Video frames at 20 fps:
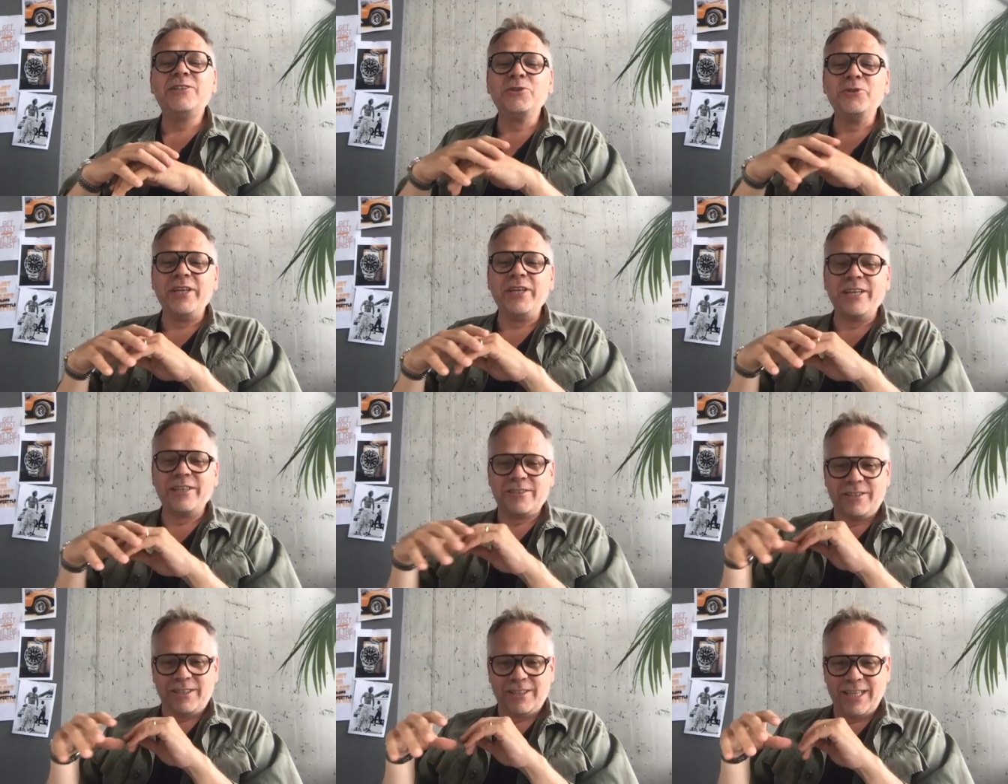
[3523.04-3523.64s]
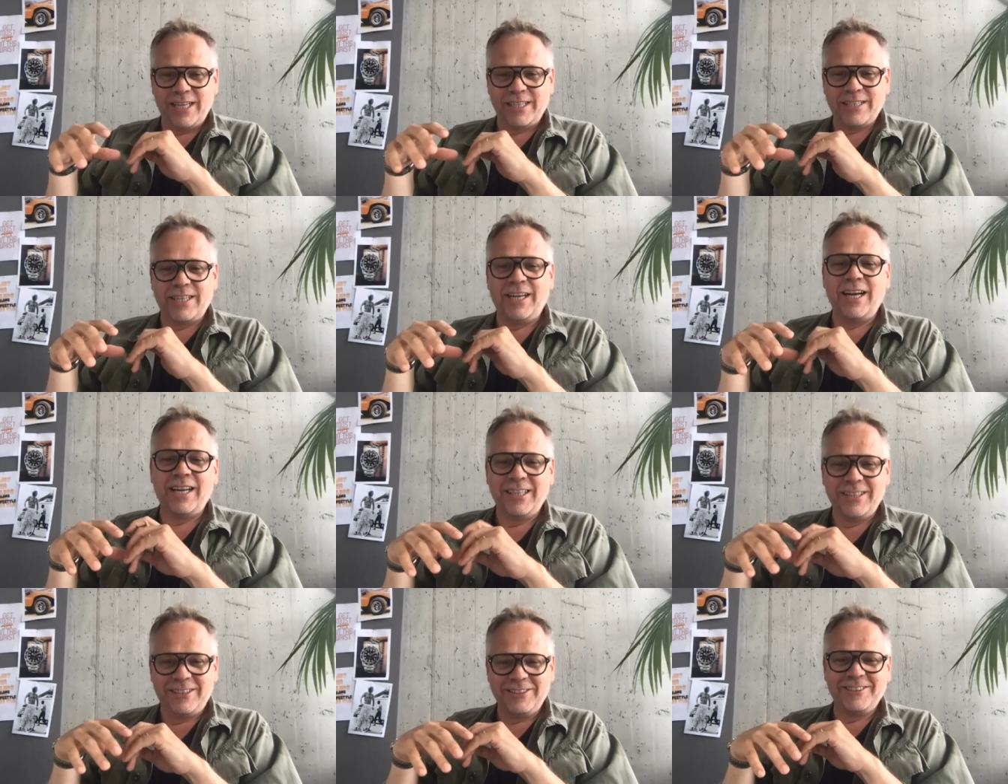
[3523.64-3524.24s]
two years on a desert
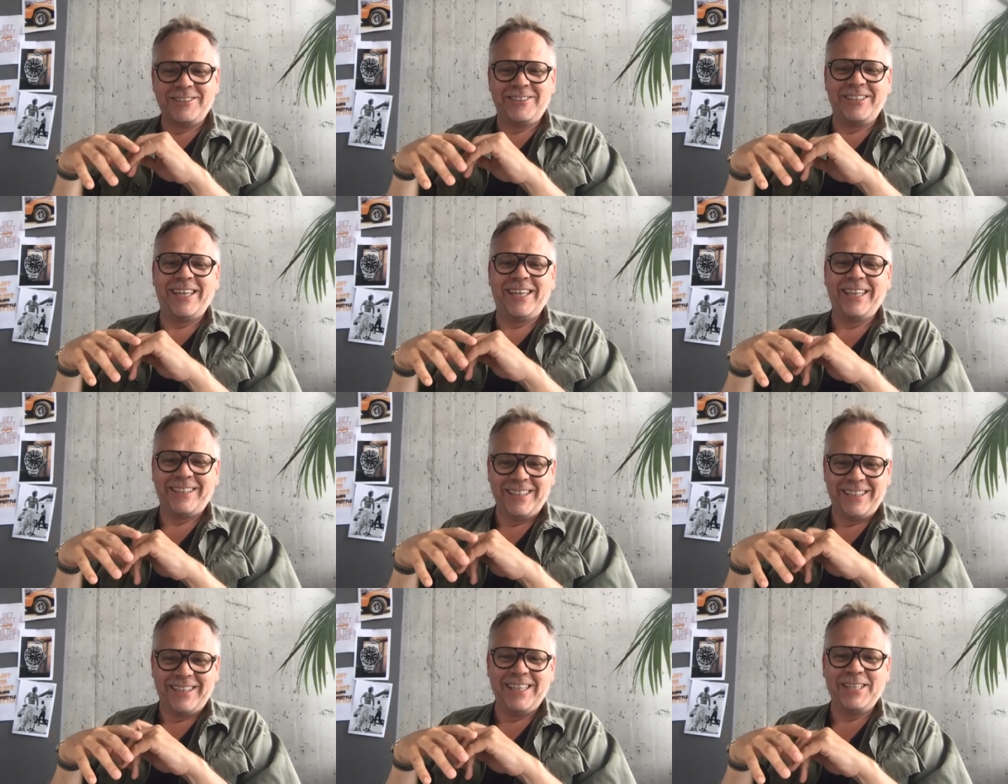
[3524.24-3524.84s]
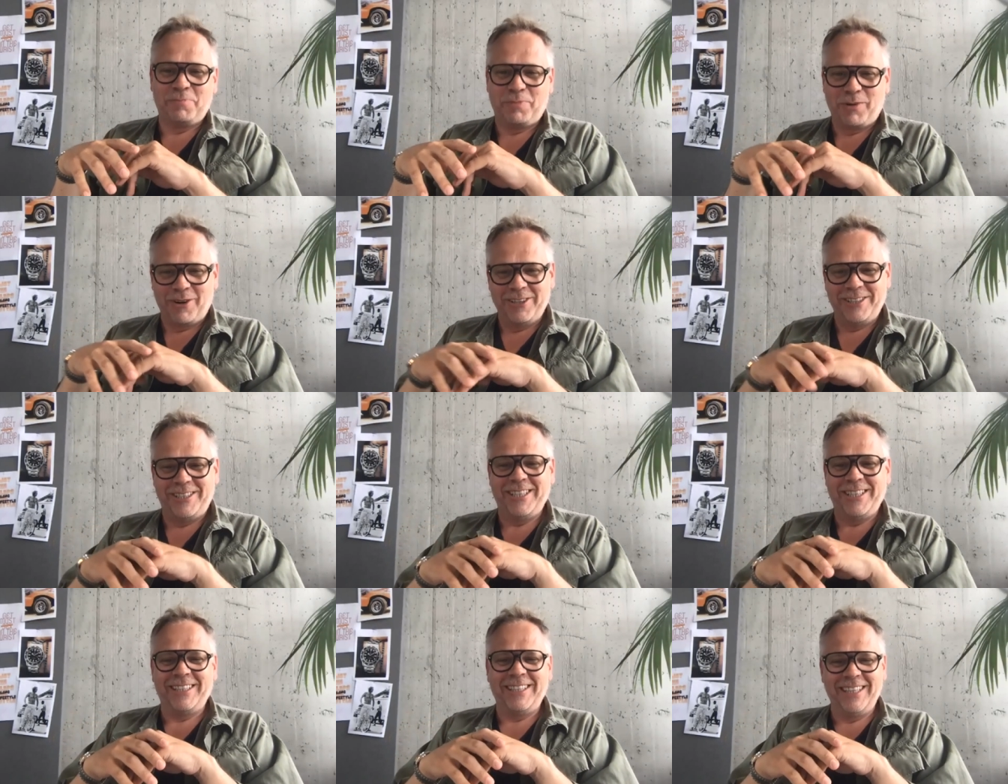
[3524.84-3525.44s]
island to, to get in this
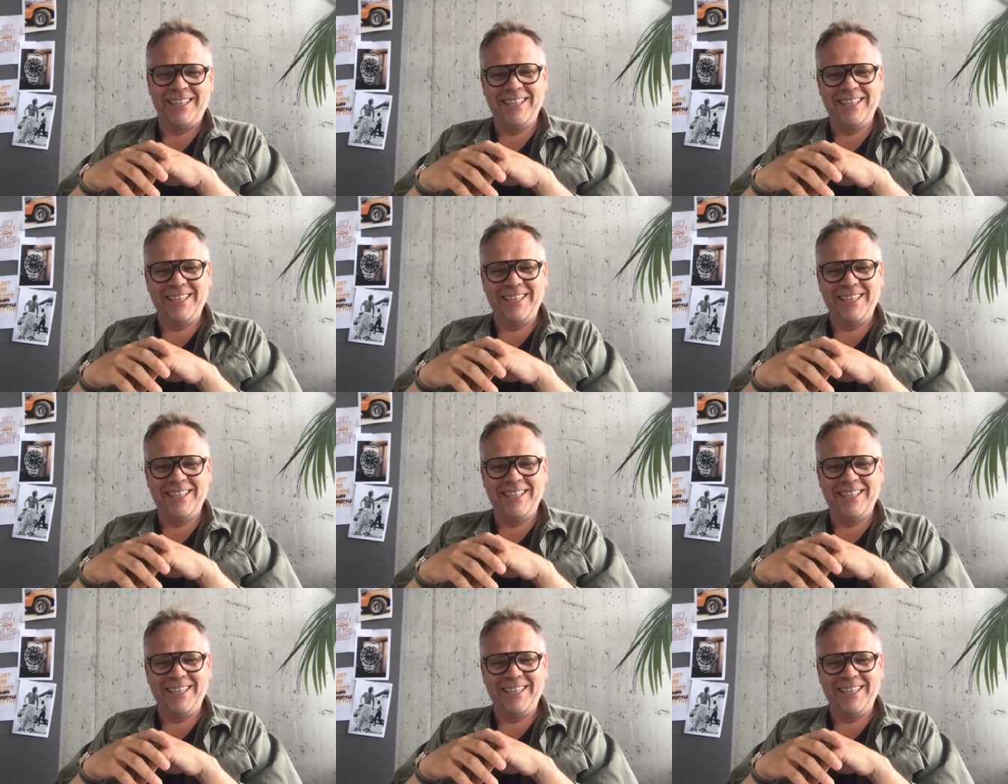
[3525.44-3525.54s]
project.